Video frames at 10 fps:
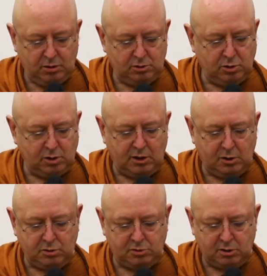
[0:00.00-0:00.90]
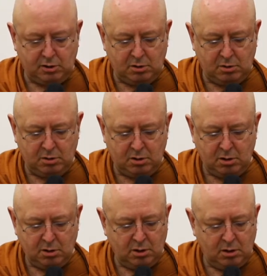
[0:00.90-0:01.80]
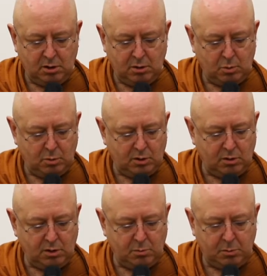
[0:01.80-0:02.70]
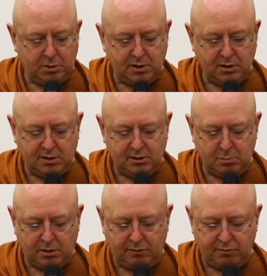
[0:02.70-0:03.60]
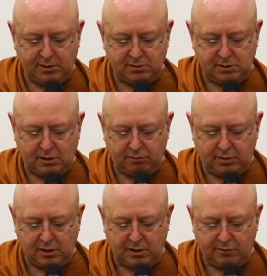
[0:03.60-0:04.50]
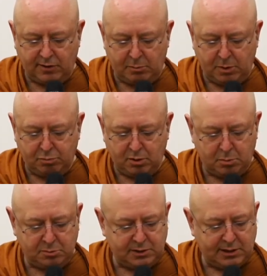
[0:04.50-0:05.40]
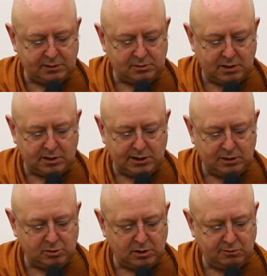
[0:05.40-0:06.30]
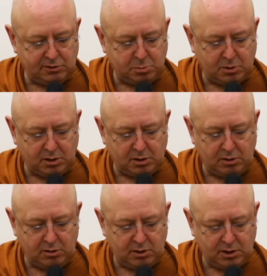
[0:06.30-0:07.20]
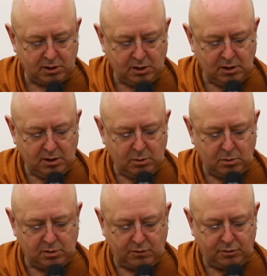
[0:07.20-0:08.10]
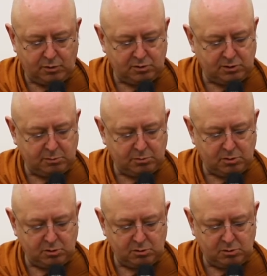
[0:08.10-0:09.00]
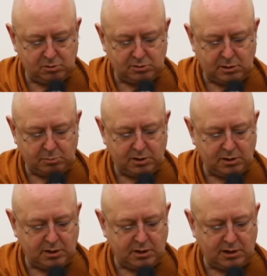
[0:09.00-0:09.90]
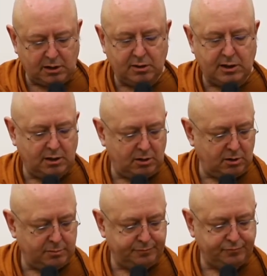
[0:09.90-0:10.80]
Should I also welcome and be kind to my friends suffering, like family problems and anxiety? How should I respond? I don't want to force them to do something I like. Thank you.